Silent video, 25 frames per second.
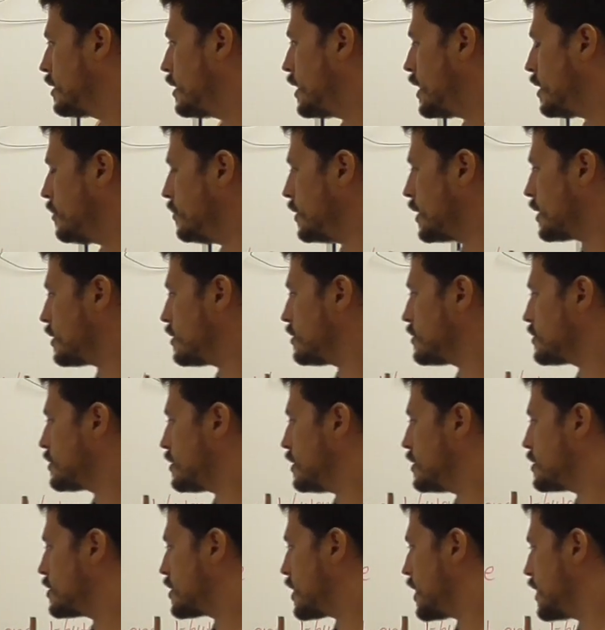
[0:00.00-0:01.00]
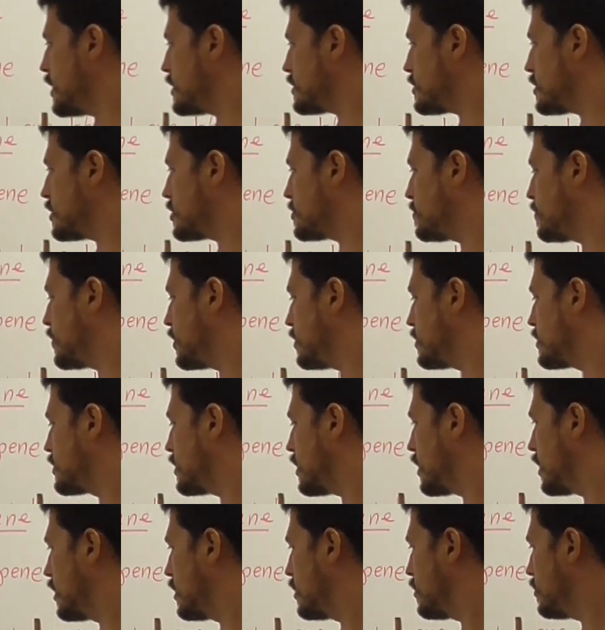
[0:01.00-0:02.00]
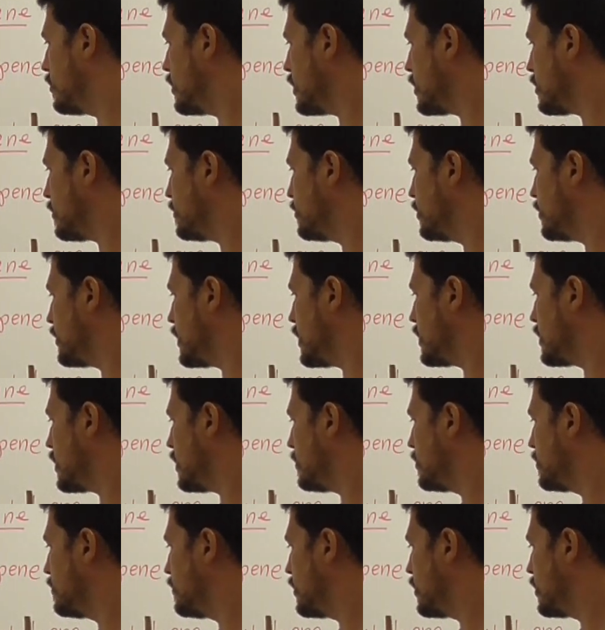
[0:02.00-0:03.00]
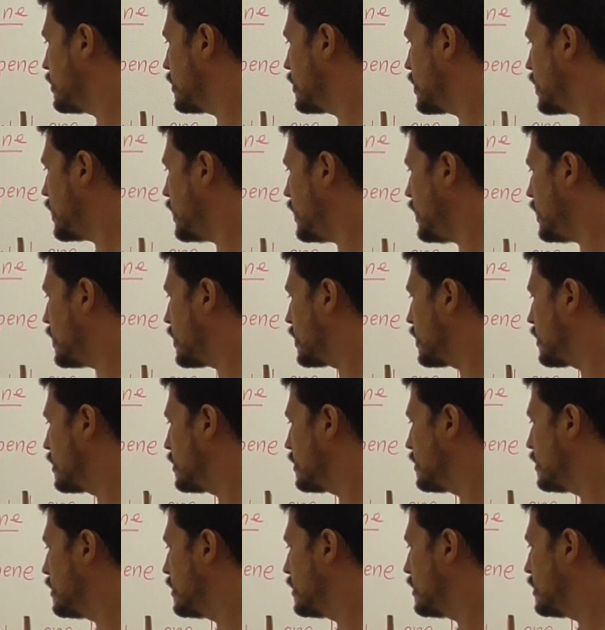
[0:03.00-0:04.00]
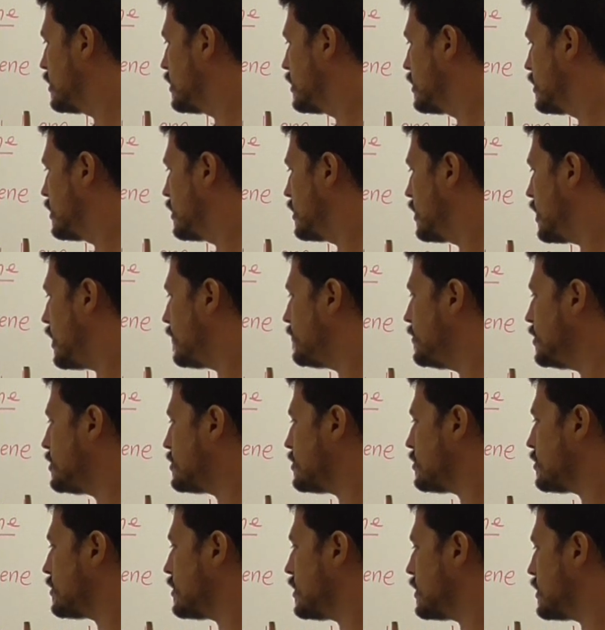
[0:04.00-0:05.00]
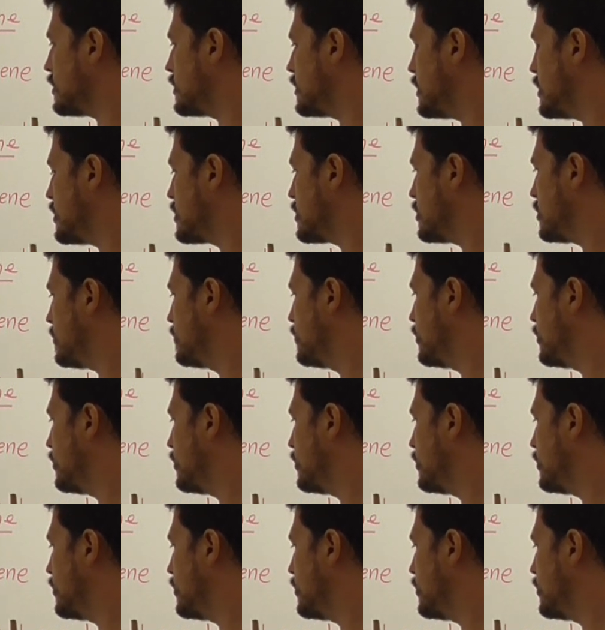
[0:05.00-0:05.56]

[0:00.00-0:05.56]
Now we can also change this butene. We could put that double bond here. If you took the decision to